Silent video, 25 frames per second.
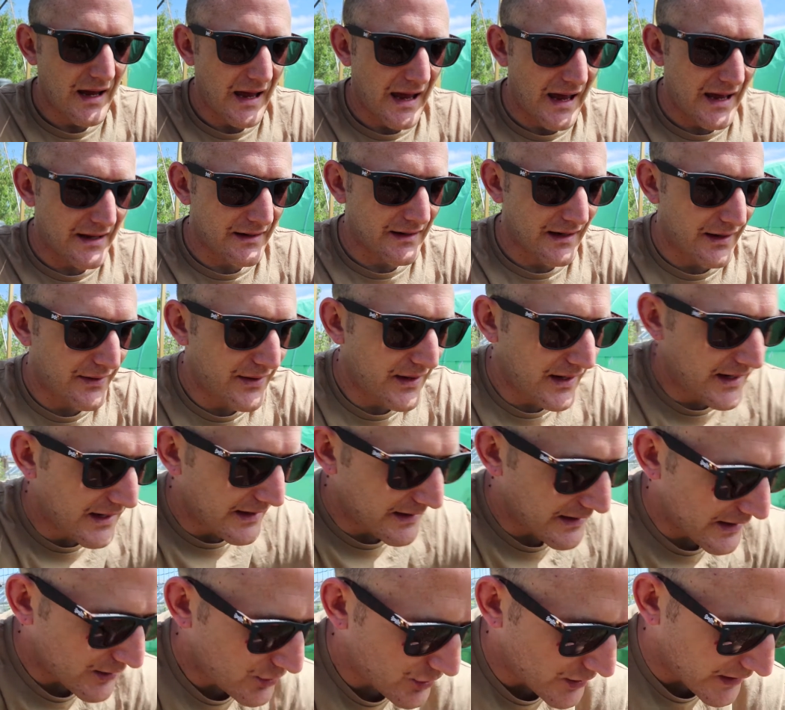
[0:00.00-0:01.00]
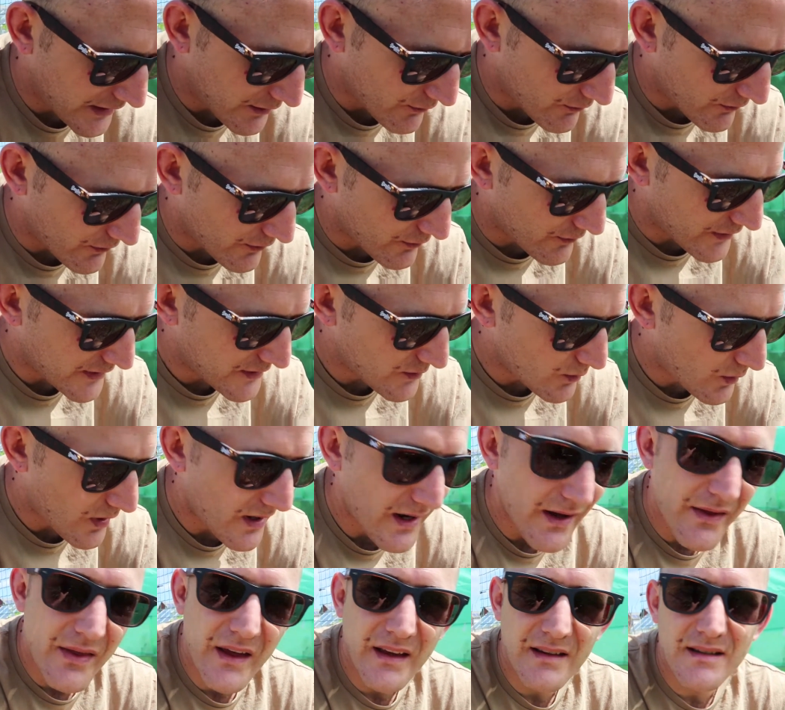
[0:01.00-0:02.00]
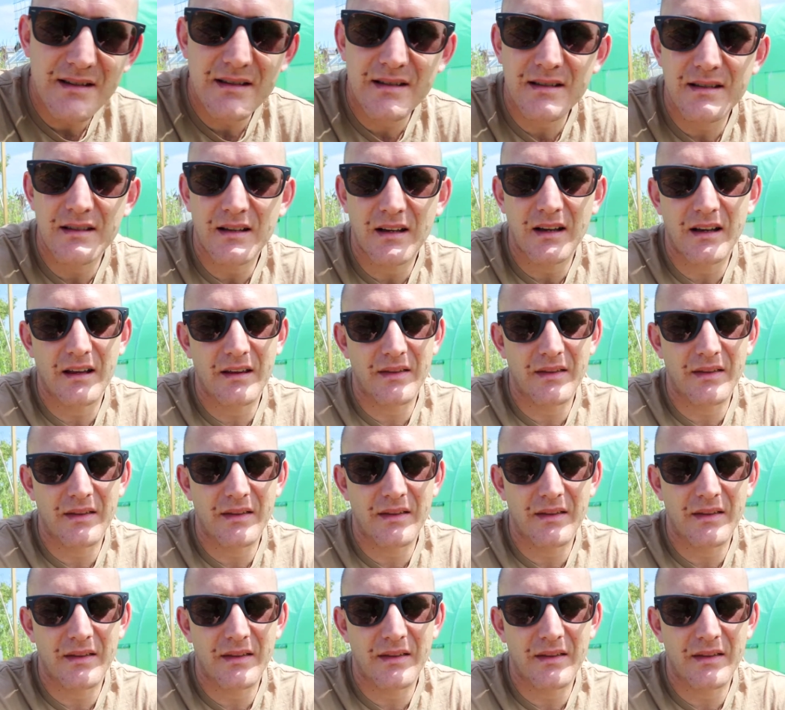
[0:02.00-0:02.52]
And I think initially the reason why that's